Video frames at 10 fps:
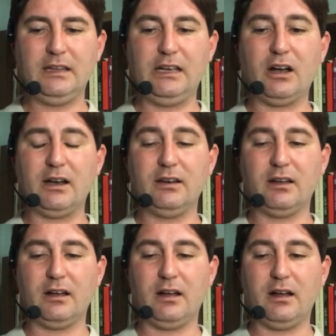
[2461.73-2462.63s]
he got
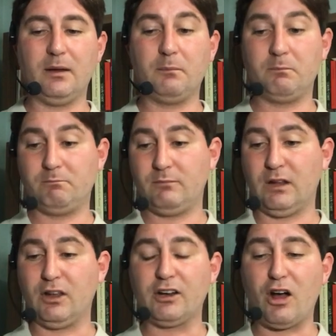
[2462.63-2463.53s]
in um,
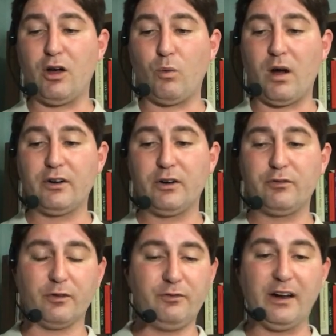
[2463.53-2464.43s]
a lot of hot water
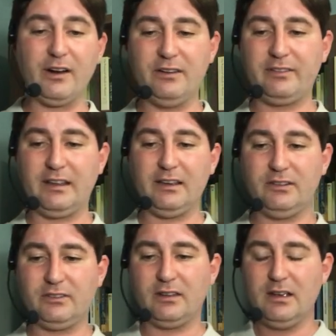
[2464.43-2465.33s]
for various
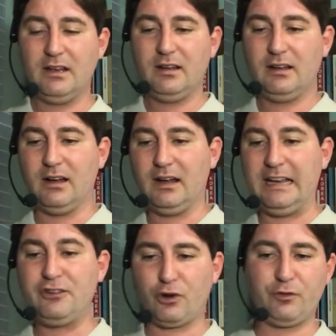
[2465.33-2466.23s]
things, uh,
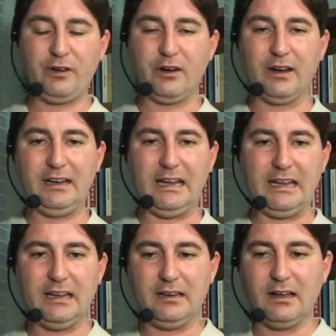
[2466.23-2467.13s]
interfering
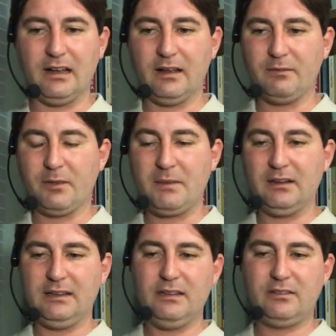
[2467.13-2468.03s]
in uh, the
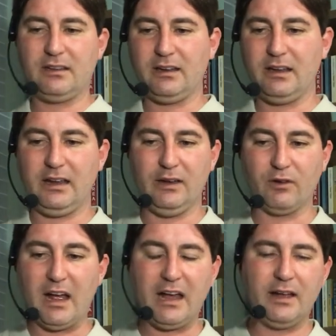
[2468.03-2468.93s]
Middle East, in
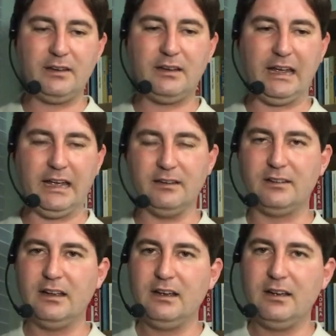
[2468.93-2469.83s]
Iran,
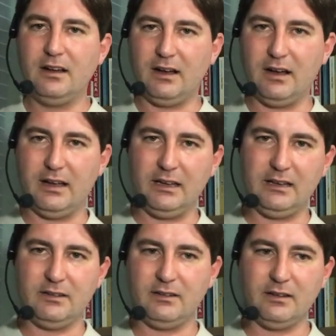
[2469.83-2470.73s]
and uh,
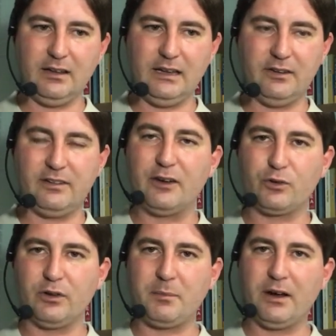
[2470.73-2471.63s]
in in
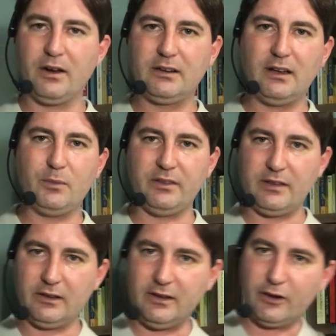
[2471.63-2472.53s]
Central America with
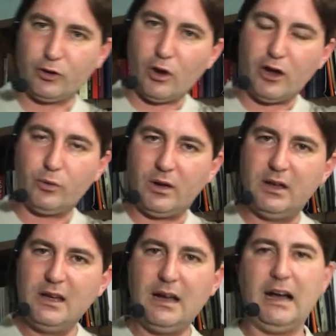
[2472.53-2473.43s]

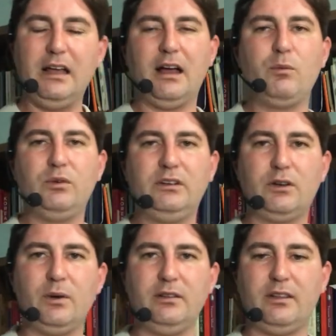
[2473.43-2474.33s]
Nicaragua. I, I won't
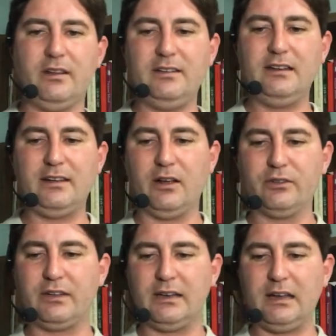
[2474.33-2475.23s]
go into the
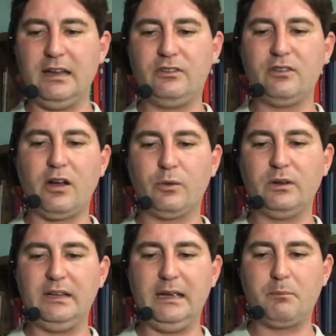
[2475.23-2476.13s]
details, and it's not
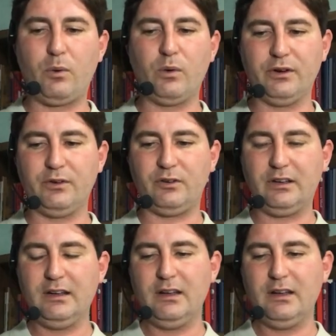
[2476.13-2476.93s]
really important